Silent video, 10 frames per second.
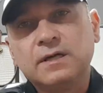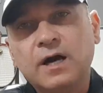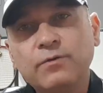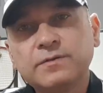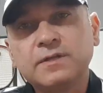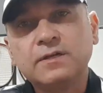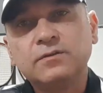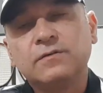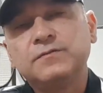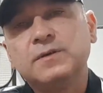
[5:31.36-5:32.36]
outside
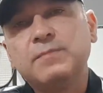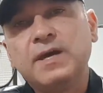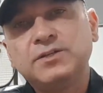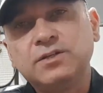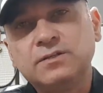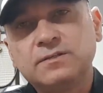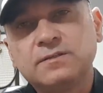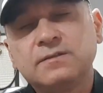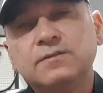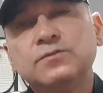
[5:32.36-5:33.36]
of the
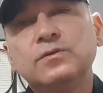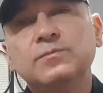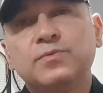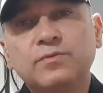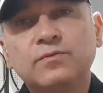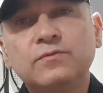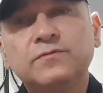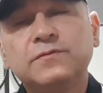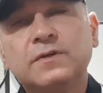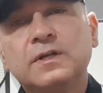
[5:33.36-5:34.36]
matches to
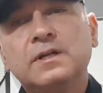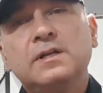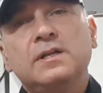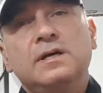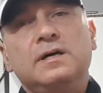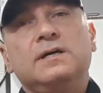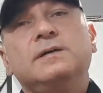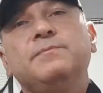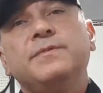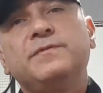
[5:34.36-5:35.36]
improve.
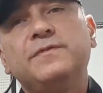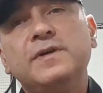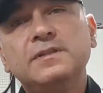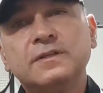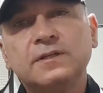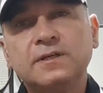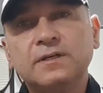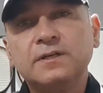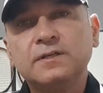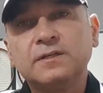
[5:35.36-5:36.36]

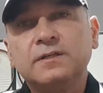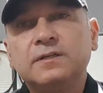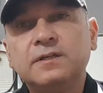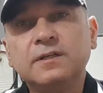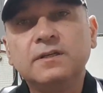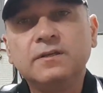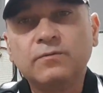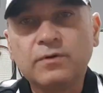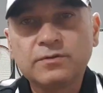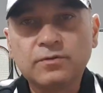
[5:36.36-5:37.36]
Federer, he
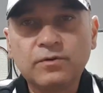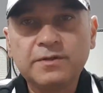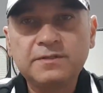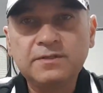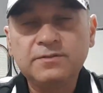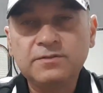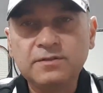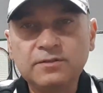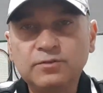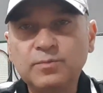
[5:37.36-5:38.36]
was always
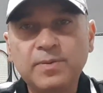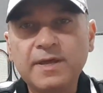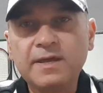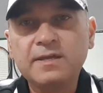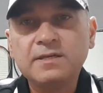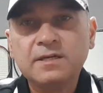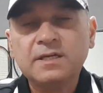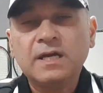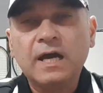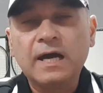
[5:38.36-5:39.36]
interesting to play
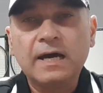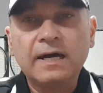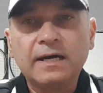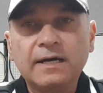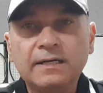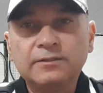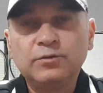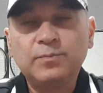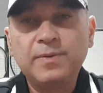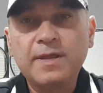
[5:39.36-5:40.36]
lots